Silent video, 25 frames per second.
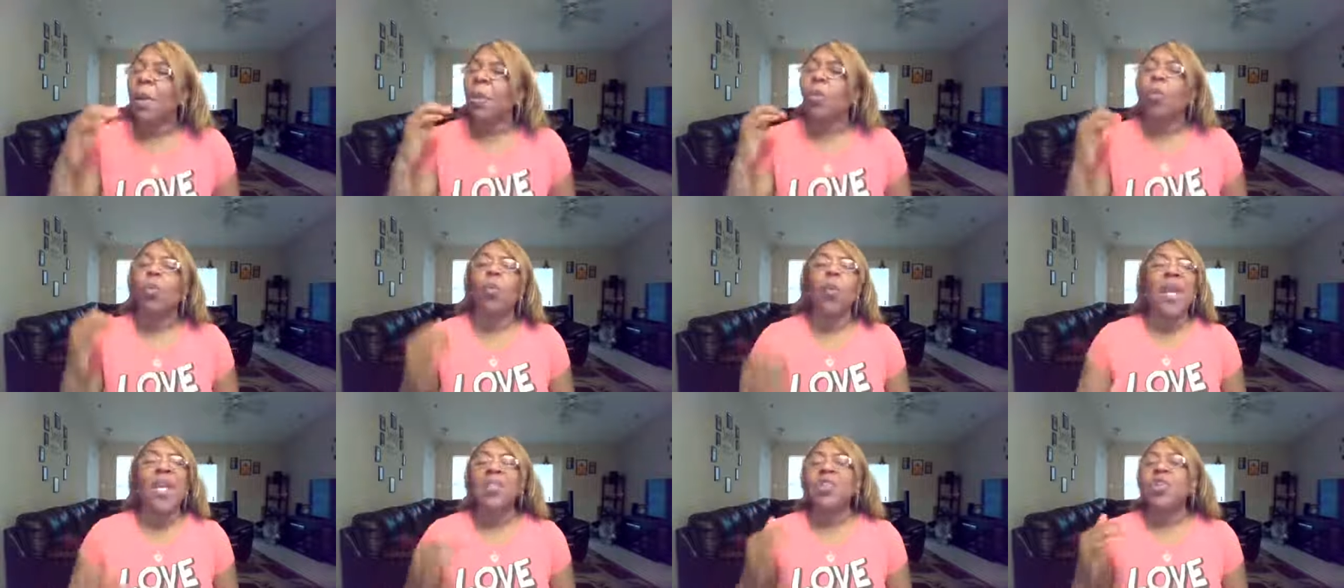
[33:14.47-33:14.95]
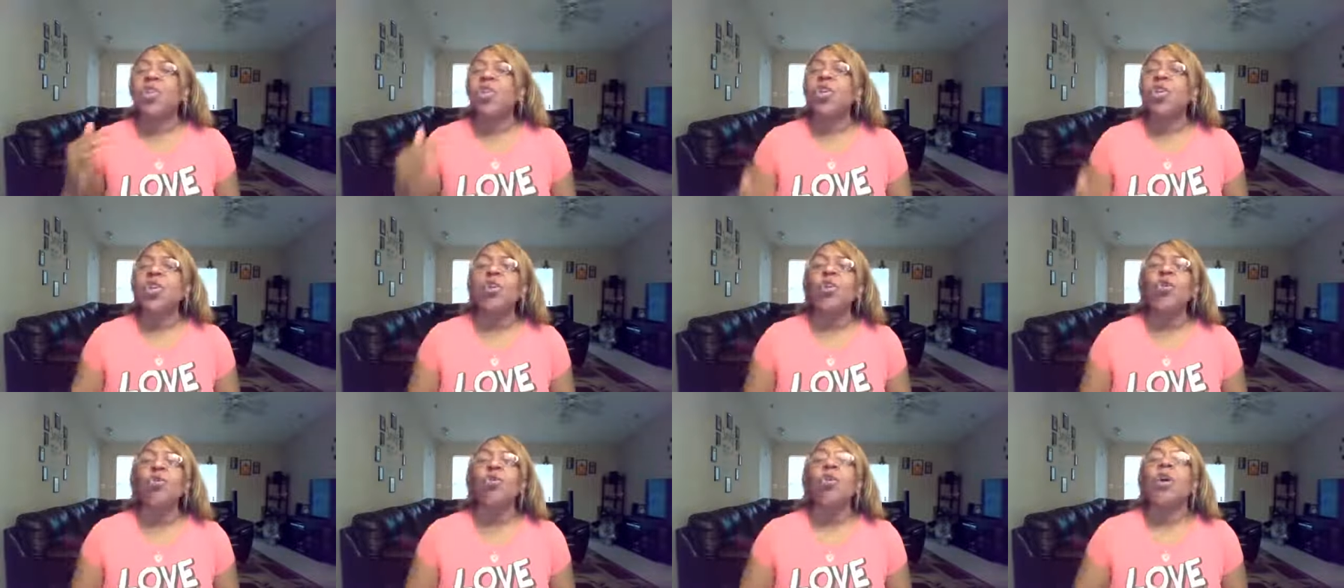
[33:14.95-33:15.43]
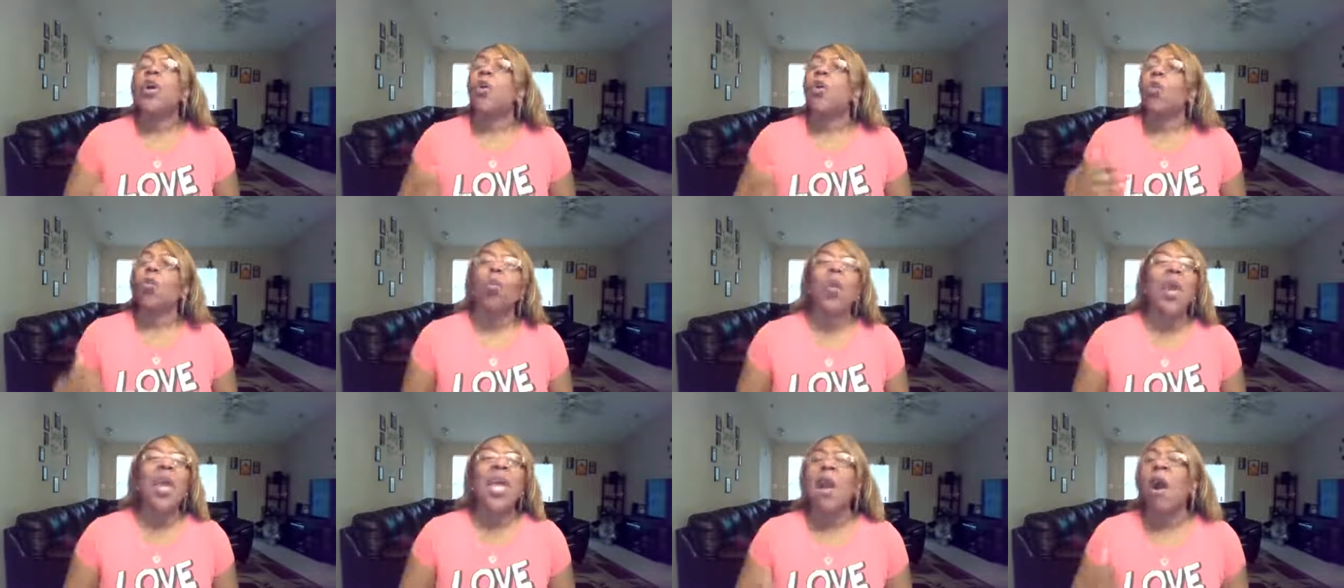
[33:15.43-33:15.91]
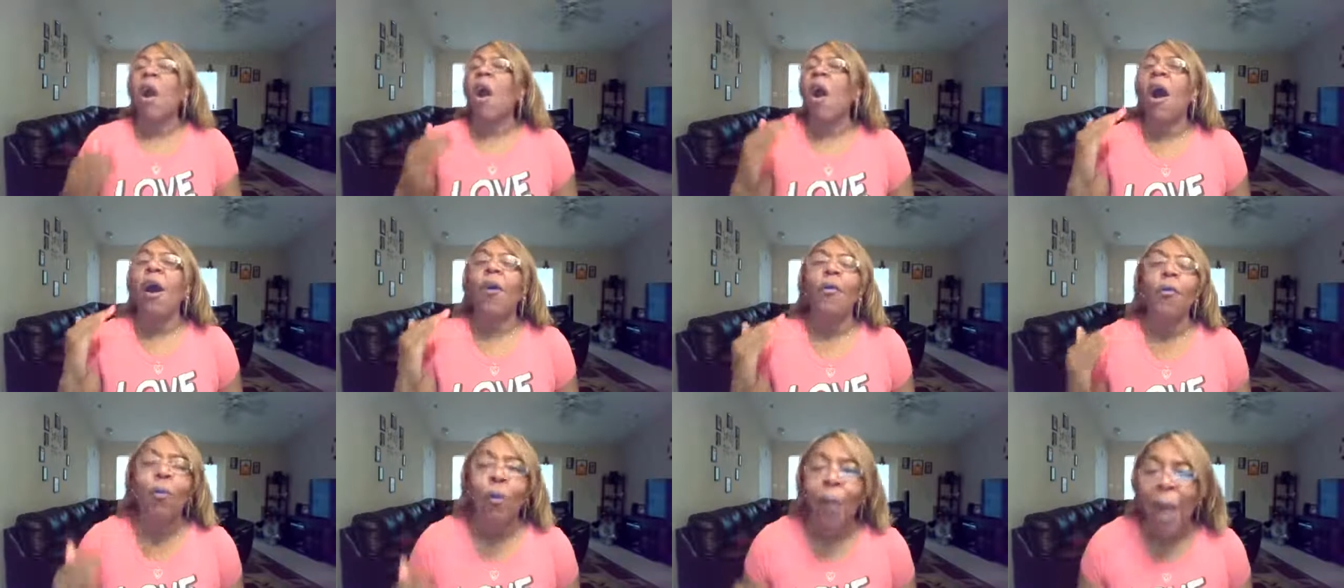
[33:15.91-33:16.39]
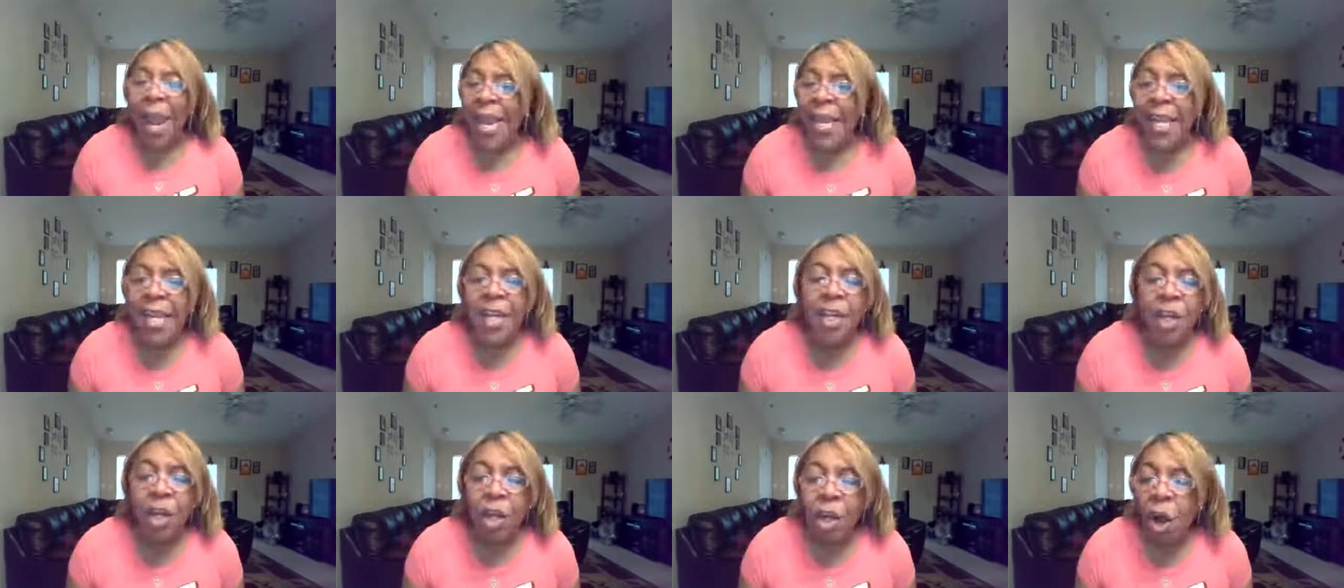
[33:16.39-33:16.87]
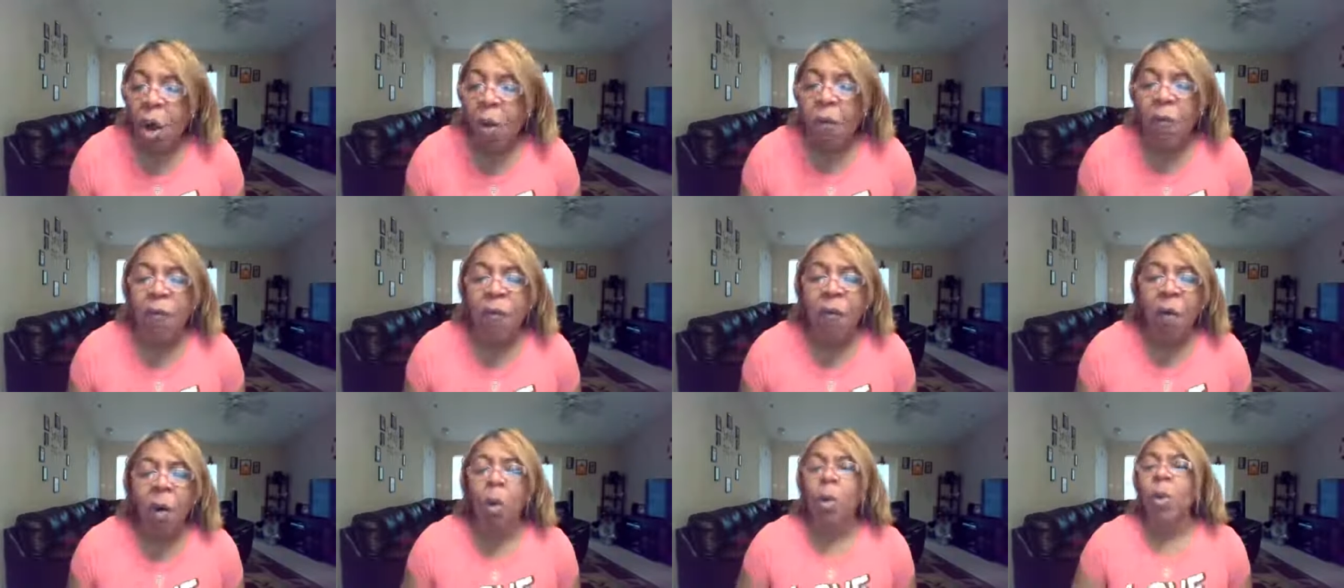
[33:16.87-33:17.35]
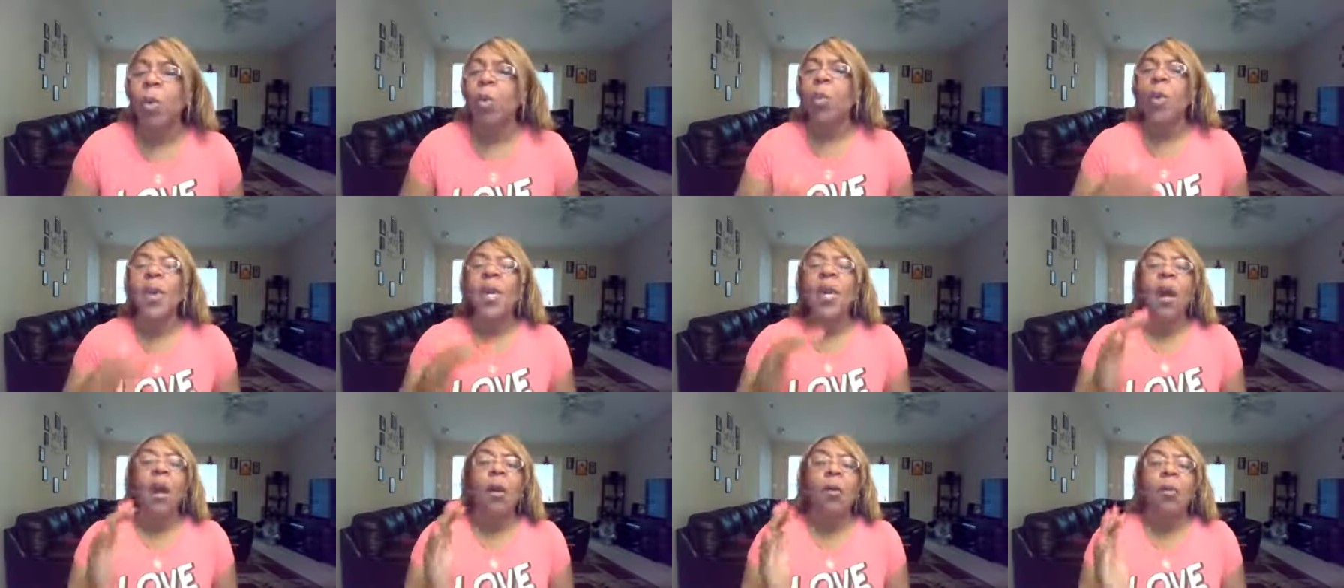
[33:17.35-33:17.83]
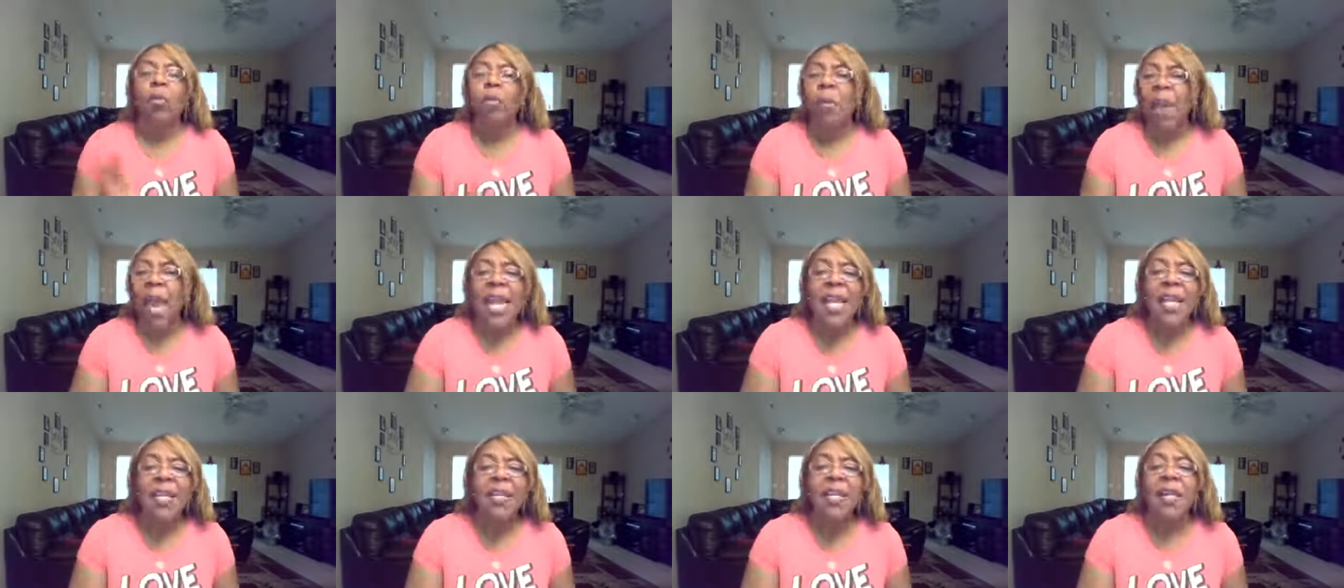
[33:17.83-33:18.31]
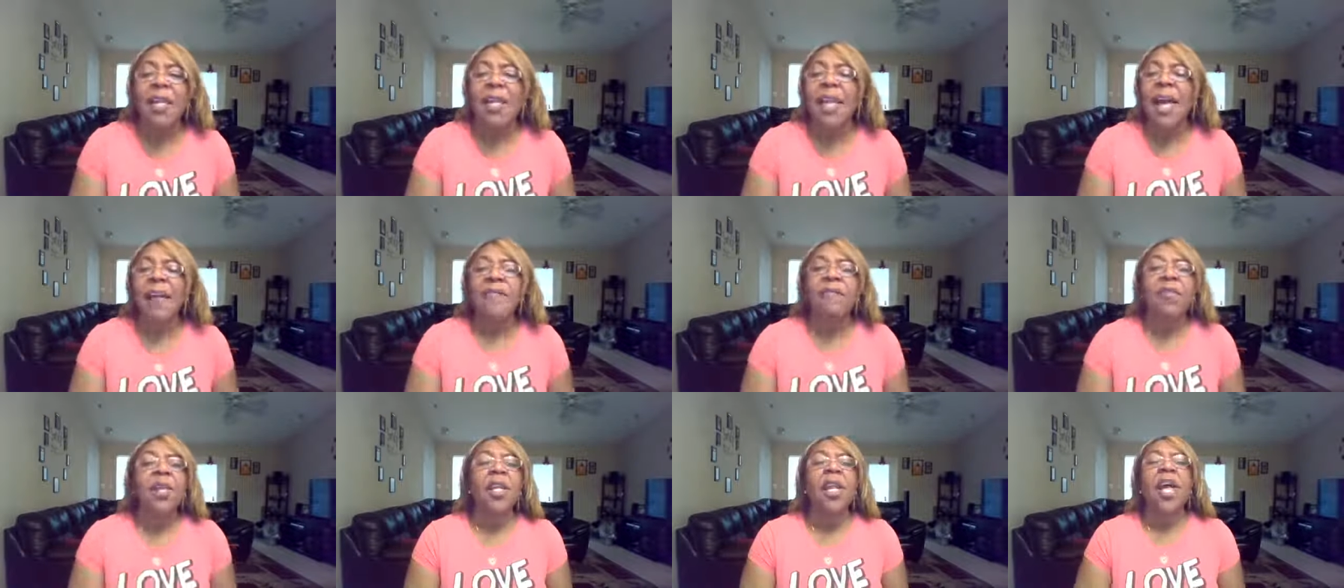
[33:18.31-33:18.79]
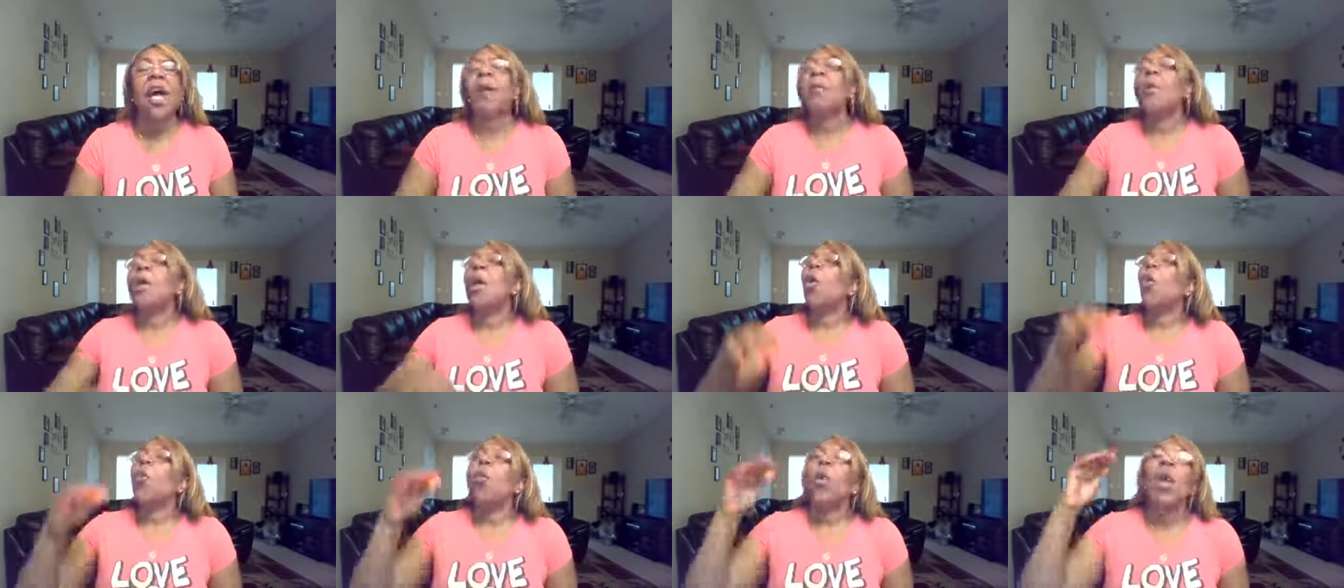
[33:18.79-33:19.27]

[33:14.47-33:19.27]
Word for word: but with you we are ready to go forward we are ready to level up